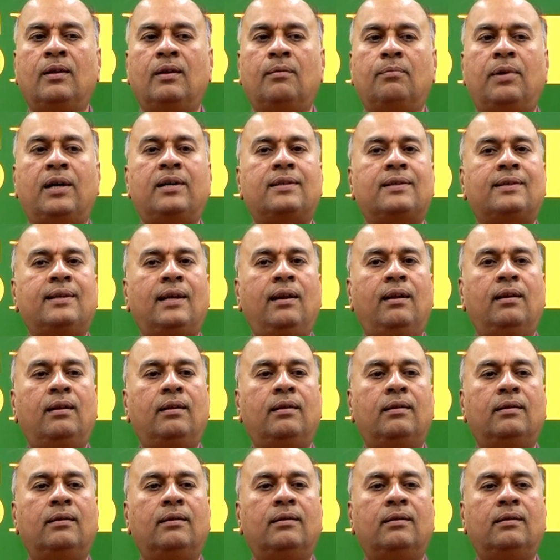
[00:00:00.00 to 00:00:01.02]
But
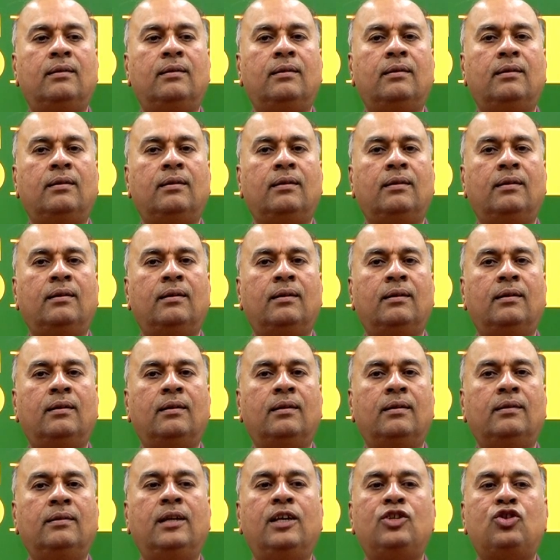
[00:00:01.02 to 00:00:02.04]
still,
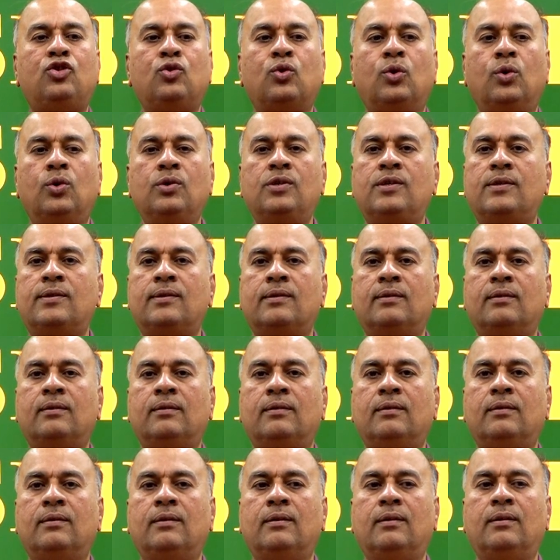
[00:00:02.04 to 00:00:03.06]
they choose
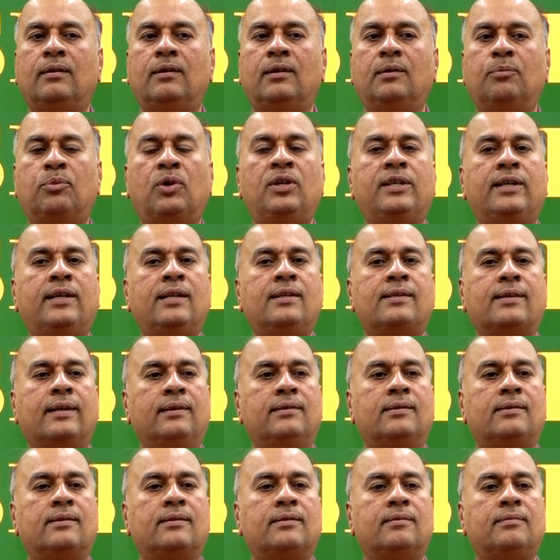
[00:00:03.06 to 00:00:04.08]
political
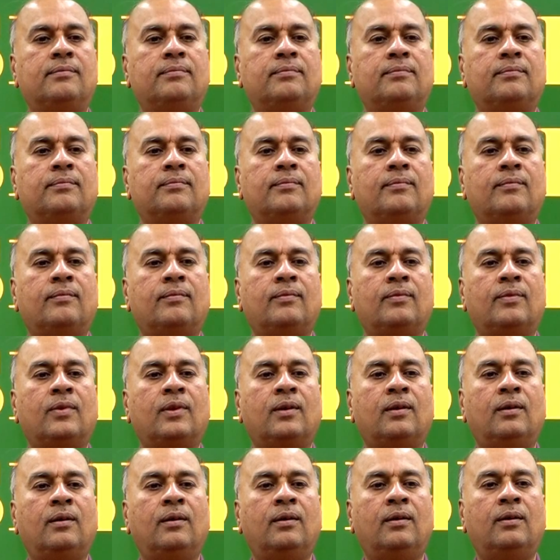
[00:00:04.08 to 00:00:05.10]
science.
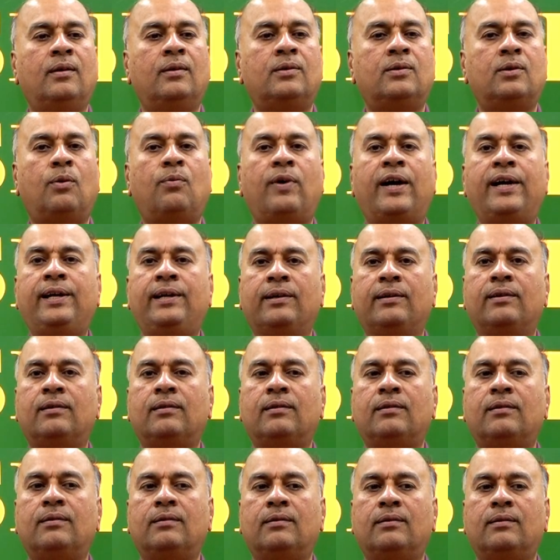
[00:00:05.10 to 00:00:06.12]
So why?
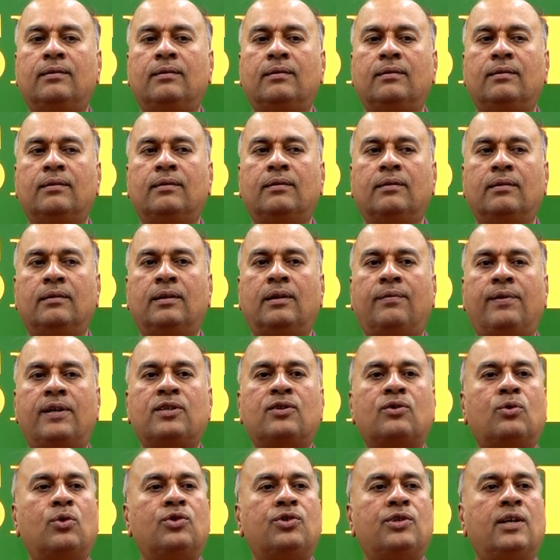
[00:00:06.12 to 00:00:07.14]
The
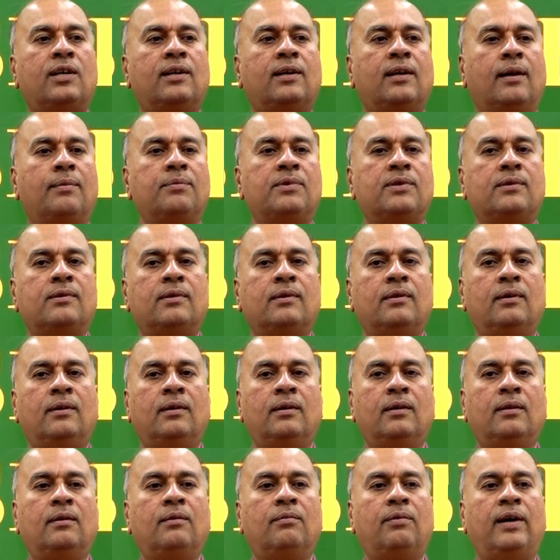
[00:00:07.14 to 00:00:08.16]
first question comes,
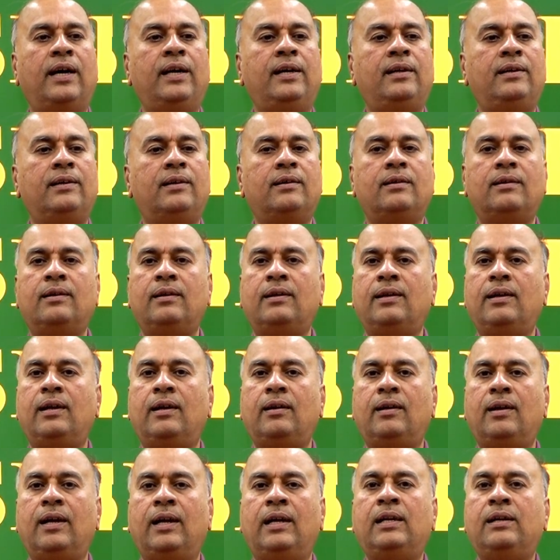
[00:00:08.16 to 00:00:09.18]
why
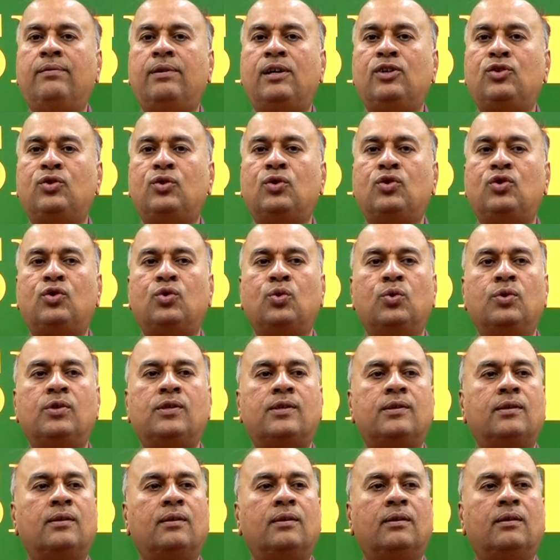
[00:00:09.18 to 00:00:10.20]
anyone should
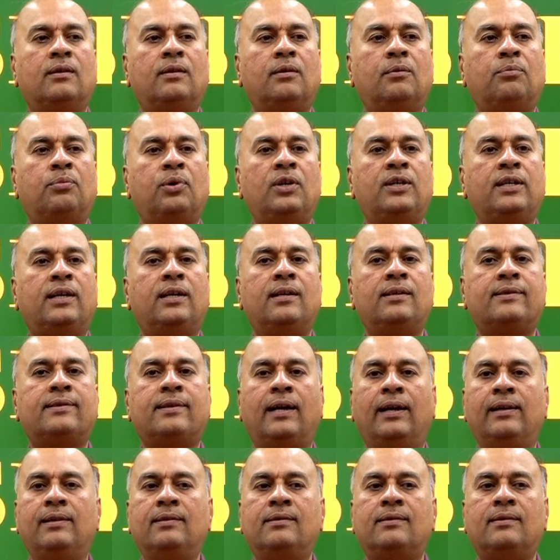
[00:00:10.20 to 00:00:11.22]
choose political
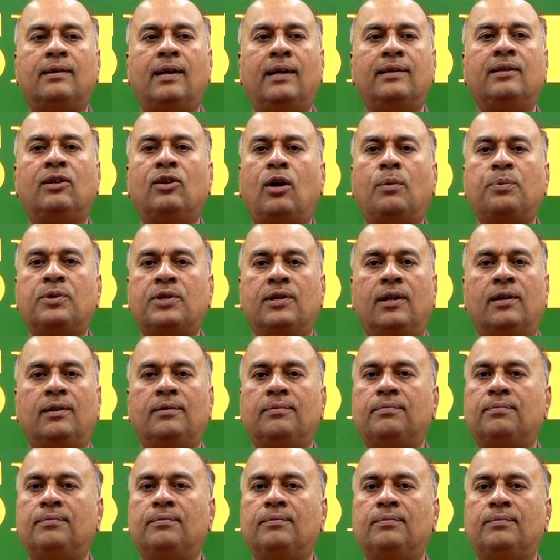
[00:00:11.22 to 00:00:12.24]
science as an optional?
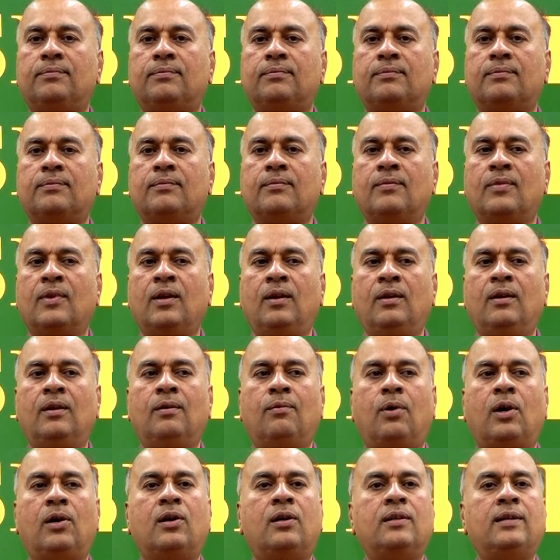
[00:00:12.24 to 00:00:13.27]

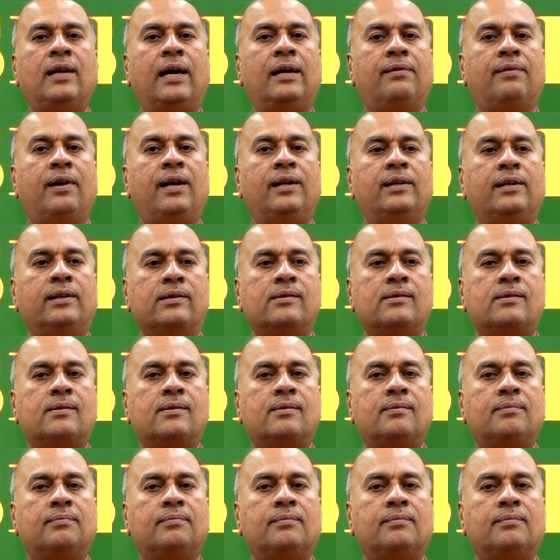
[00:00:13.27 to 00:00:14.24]
What are the advantages?